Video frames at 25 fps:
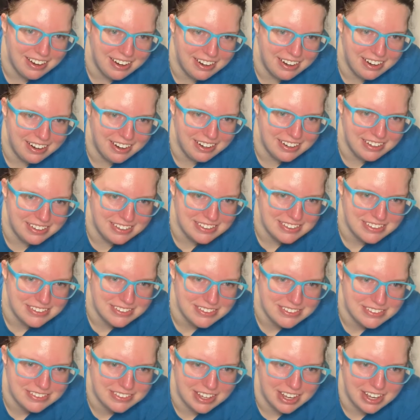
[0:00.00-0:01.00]
All right, so
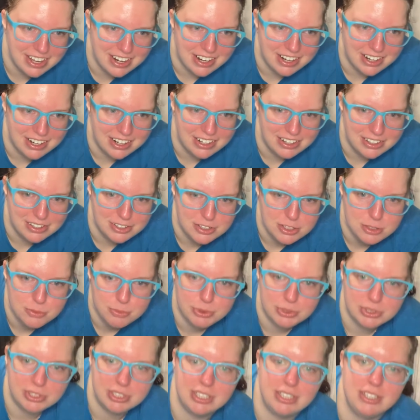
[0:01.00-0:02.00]
we've got our new
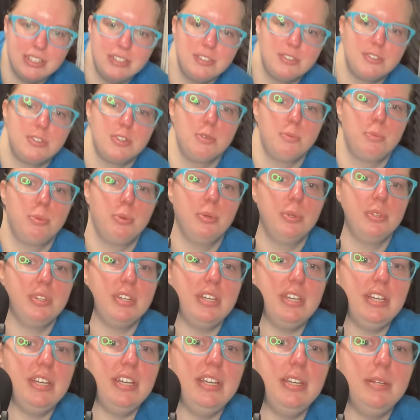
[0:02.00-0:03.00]
book intro pulled
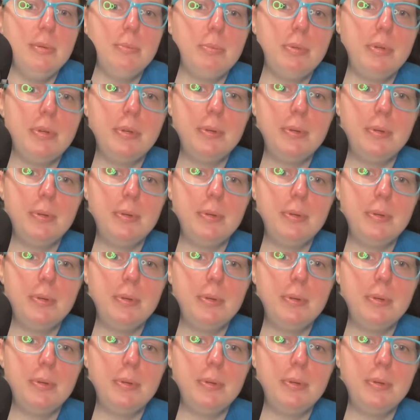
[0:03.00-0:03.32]
up.